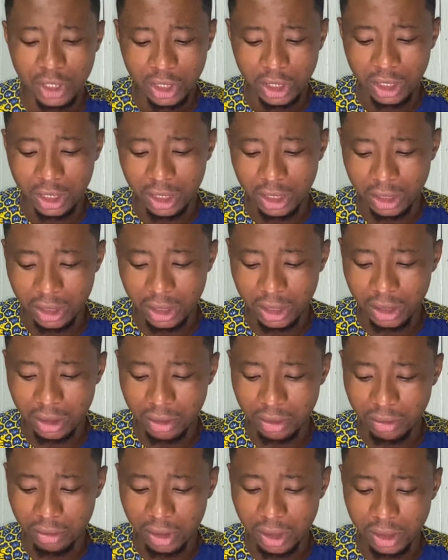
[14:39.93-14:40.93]

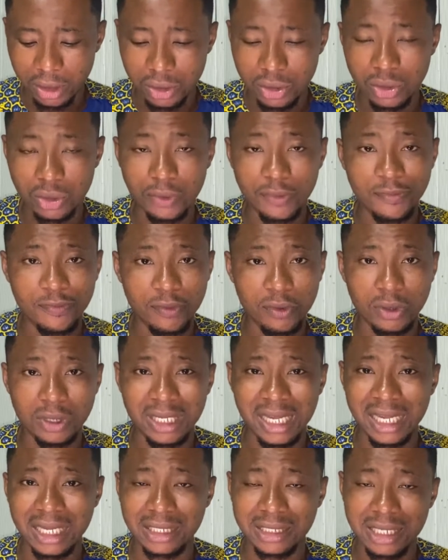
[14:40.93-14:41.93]
and so forth,
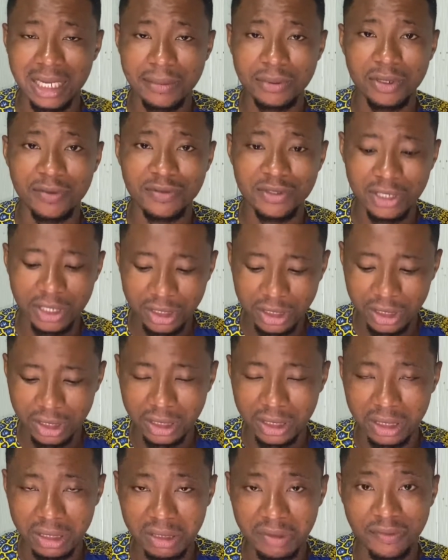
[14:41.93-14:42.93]
like the types of search
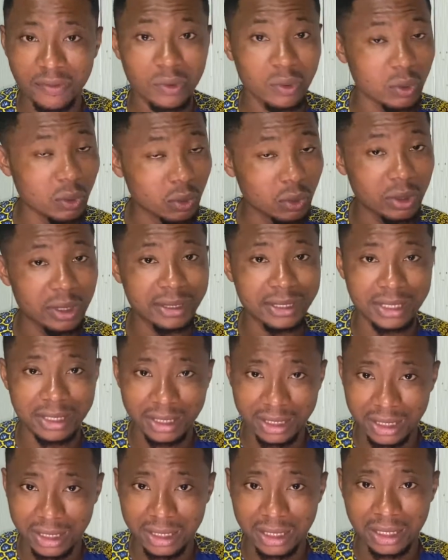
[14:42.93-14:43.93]
engines. Google is
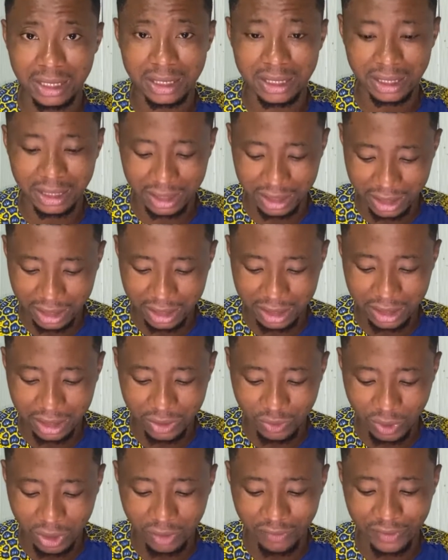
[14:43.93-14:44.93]

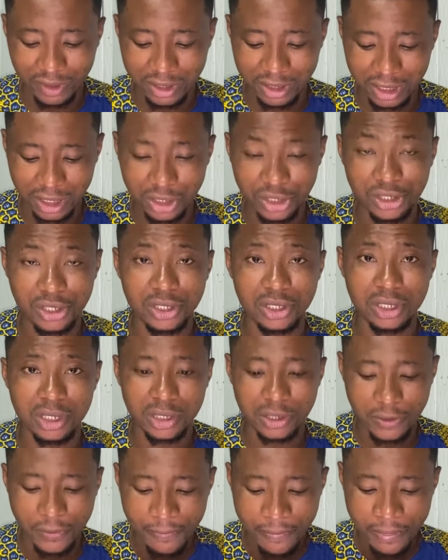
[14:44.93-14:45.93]
one of the search engines.
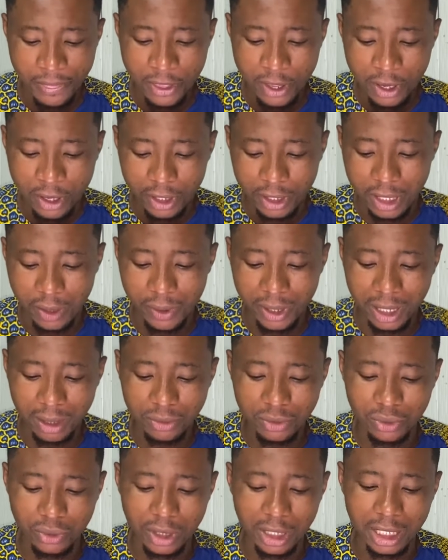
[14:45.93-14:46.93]
Then we come
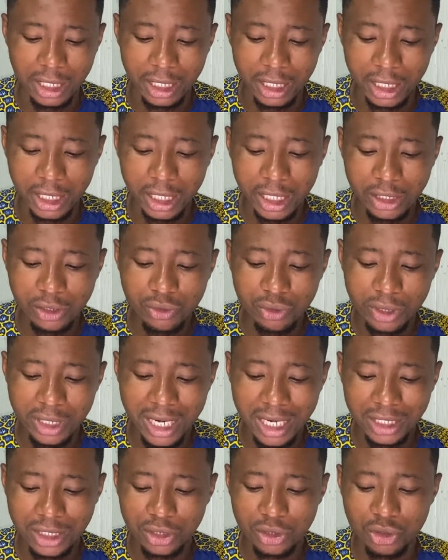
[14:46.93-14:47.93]
to
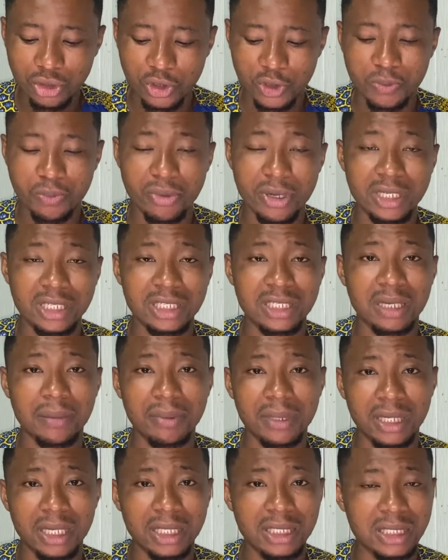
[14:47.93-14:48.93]
introduction to spreadsheet
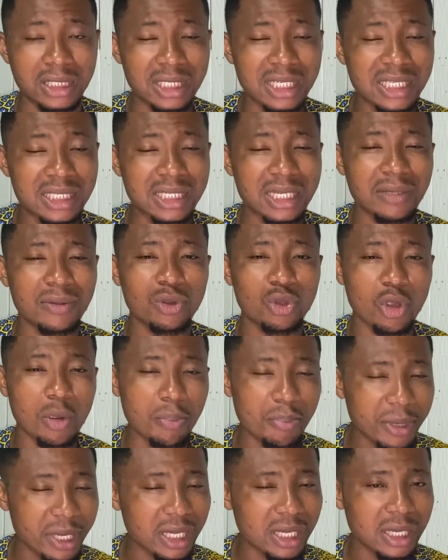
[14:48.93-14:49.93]
application. This is a
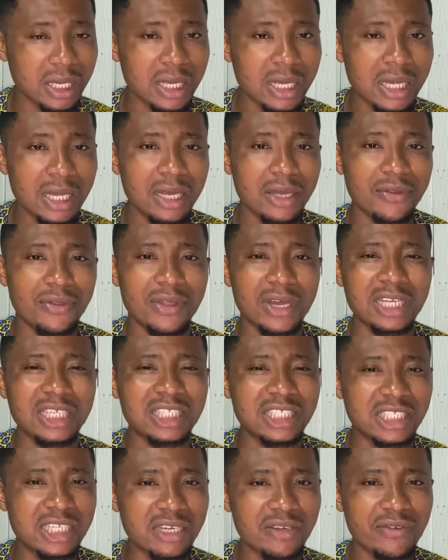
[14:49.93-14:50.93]
topic that
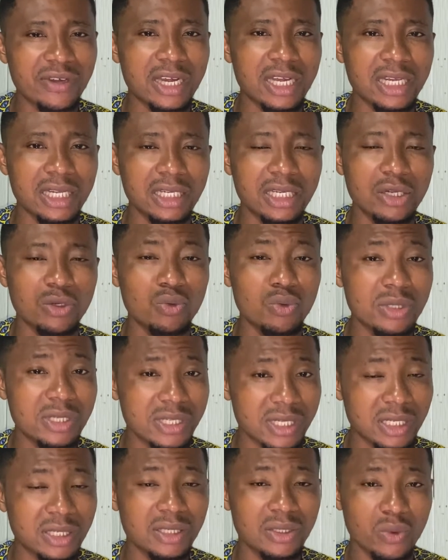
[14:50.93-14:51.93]
generally they do
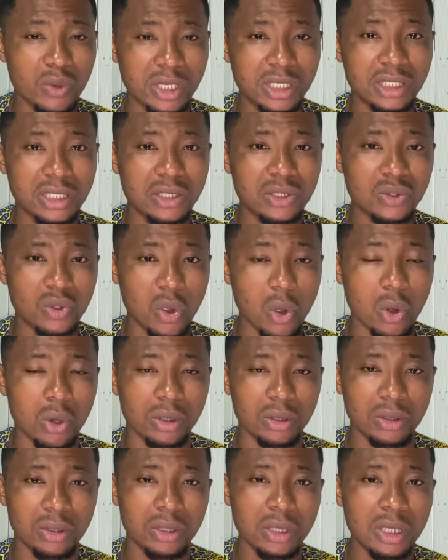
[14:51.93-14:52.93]
set questions on,
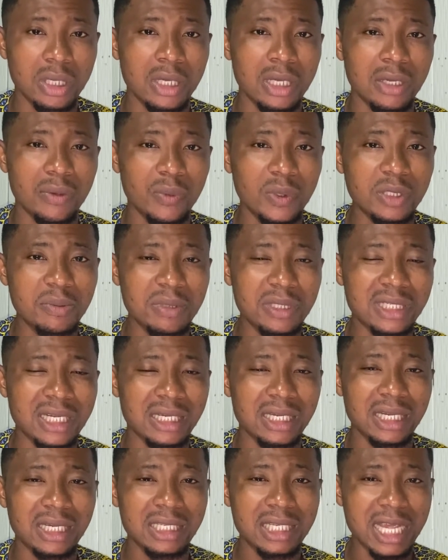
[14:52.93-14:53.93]
which means
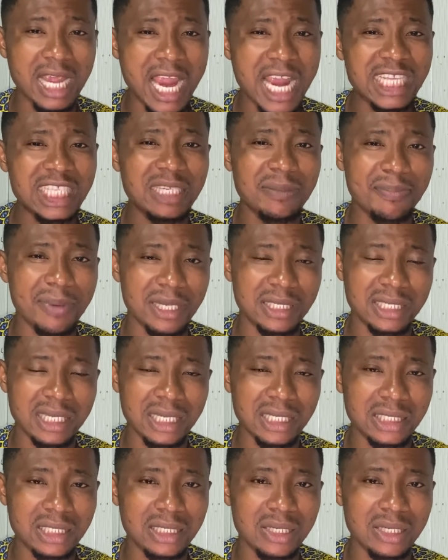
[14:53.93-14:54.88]
that 80%